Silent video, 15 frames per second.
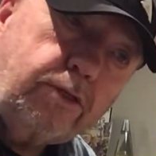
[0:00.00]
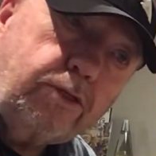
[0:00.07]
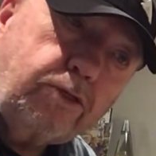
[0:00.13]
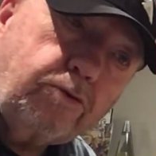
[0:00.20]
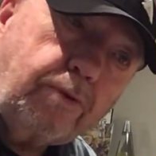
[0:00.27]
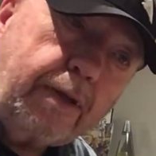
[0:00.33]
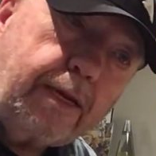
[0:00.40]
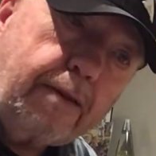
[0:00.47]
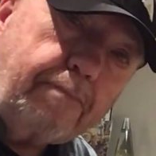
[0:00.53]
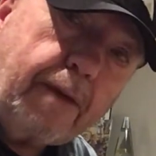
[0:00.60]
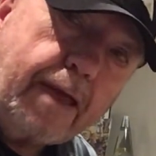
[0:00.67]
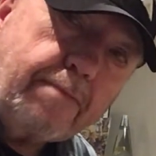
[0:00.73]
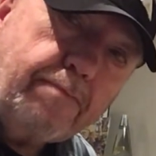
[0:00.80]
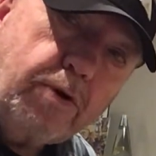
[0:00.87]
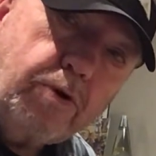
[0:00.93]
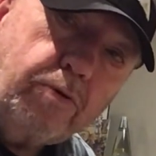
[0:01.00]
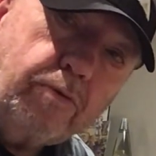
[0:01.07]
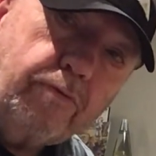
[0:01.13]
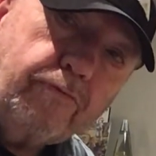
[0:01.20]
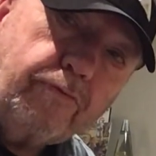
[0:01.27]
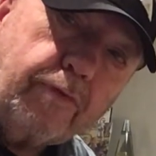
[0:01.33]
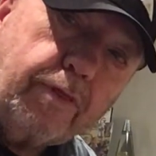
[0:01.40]
trade in my
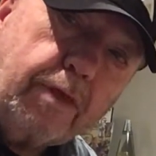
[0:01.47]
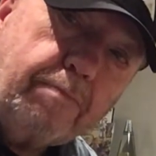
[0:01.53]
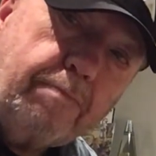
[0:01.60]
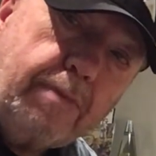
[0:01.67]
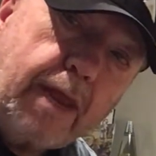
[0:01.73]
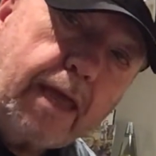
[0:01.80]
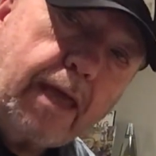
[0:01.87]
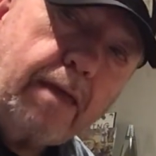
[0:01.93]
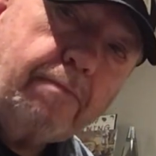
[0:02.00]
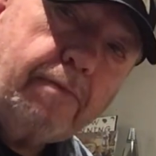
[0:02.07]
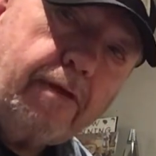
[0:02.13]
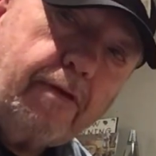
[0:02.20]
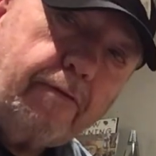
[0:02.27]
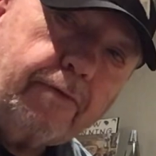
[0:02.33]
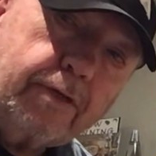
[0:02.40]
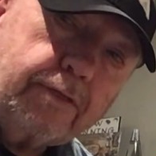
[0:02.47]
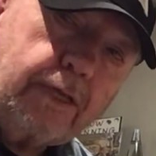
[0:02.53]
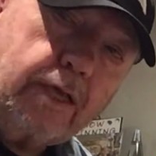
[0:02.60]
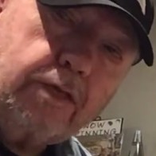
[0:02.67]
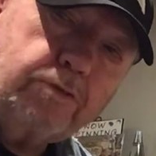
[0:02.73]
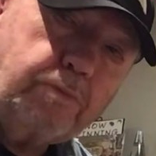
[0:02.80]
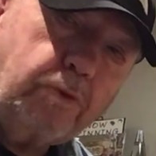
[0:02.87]
moon for the Naim because
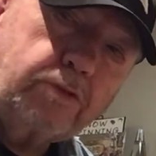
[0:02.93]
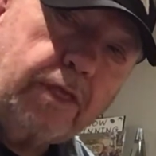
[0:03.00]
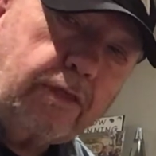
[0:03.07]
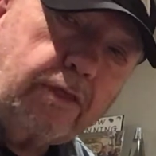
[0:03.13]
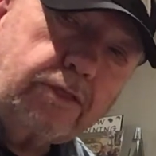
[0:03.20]
supposedly the